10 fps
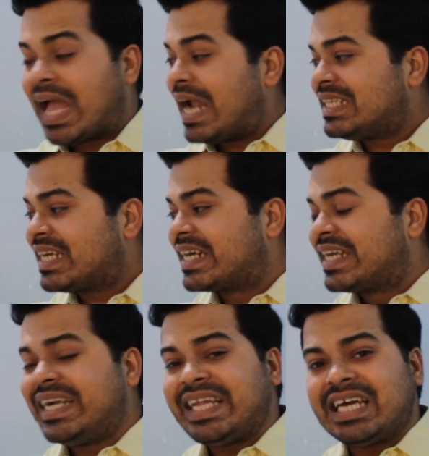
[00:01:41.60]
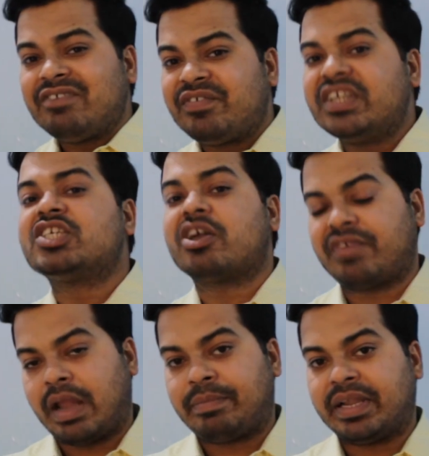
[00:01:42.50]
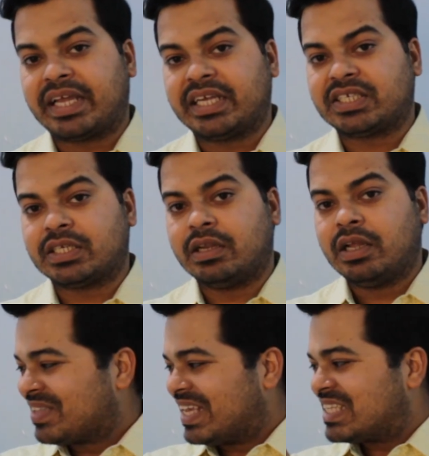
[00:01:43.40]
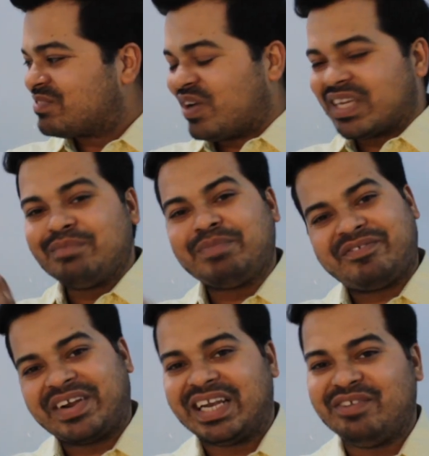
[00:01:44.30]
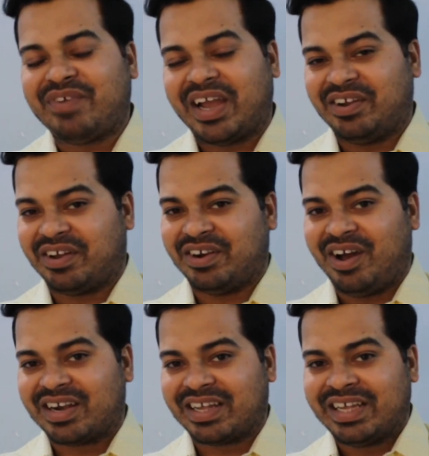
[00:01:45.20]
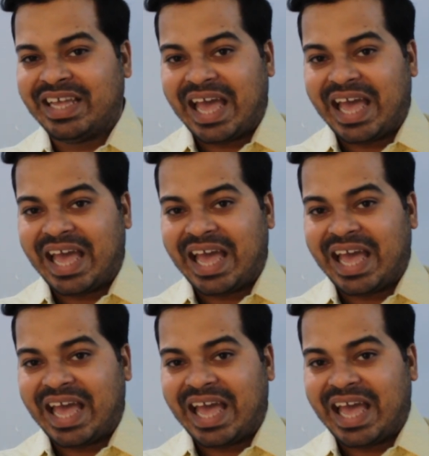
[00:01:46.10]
and the critical feature of an application is working perfectly fine or not.